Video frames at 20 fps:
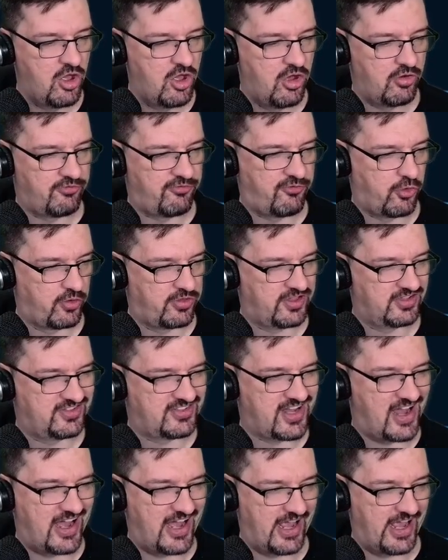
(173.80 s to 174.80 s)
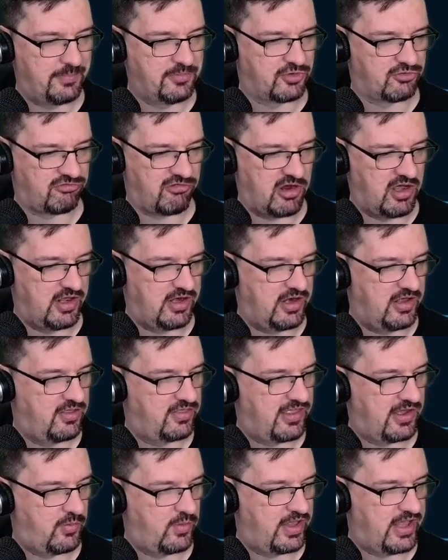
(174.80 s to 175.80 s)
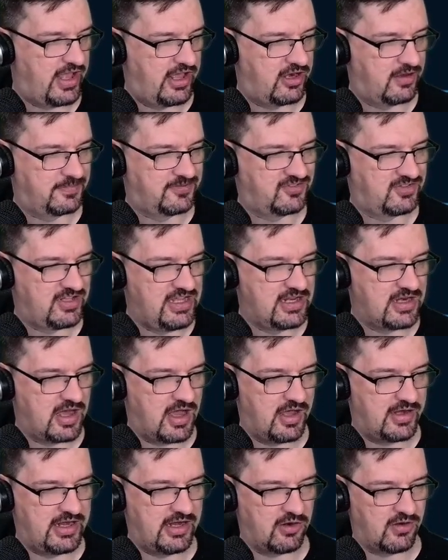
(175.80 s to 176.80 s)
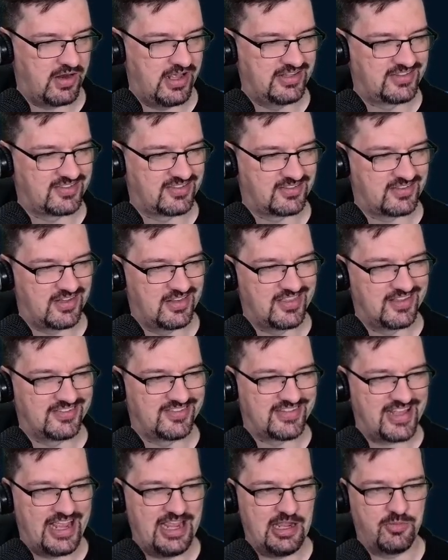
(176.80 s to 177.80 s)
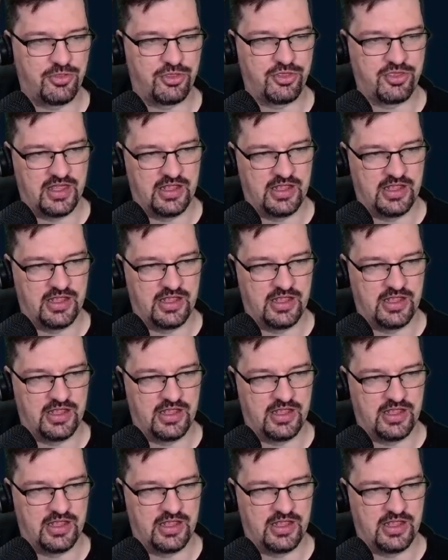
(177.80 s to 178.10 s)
For the timed run that we end up seeing on here, it's the same thing.